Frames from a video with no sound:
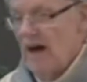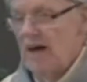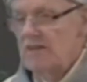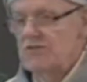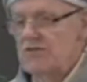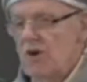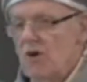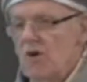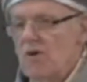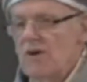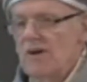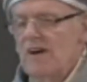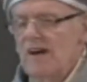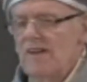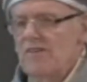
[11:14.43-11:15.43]
And so
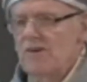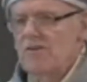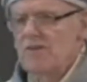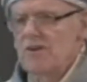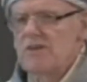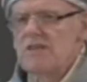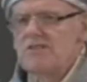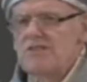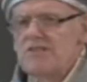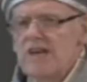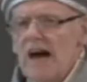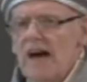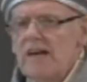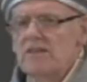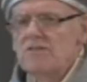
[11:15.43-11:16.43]
there are these
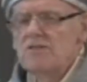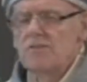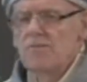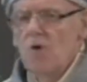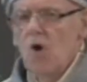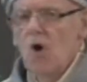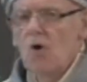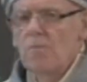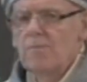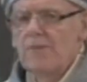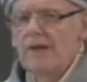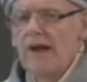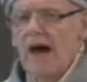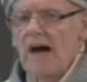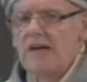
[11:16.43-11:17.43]
signs of hope
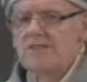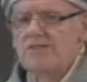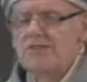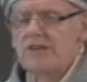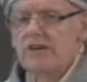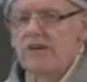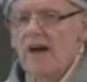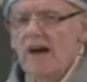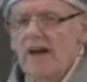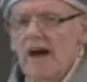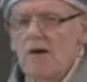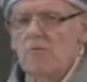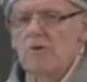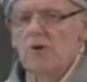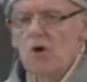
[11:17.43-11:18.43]
that I see, and
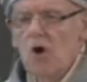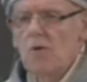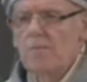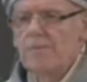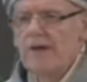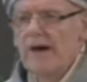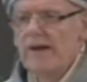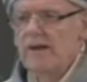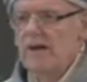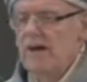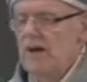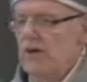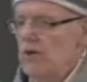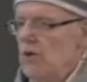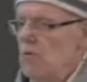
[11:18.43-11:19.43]
I would hope that
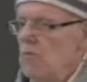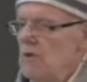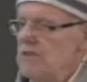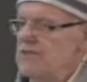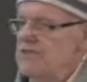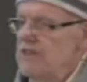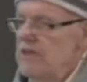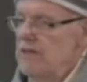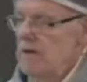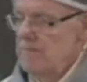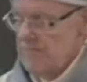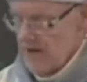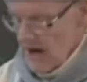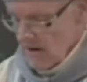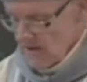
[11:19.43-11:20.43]
you would see
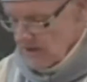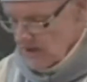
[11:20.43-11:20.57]
them there